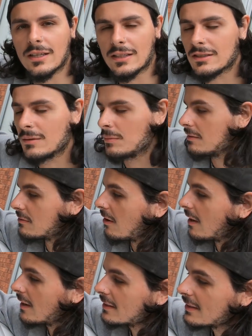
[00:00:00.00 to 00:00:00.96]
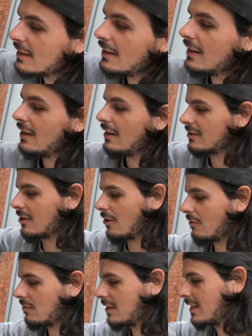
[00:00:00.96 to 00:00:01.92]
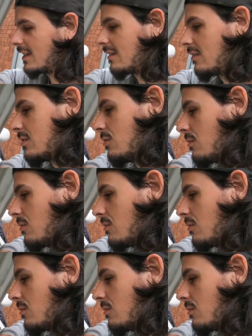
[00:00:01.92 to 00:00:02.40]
so that's going to be fine. So hopefully it's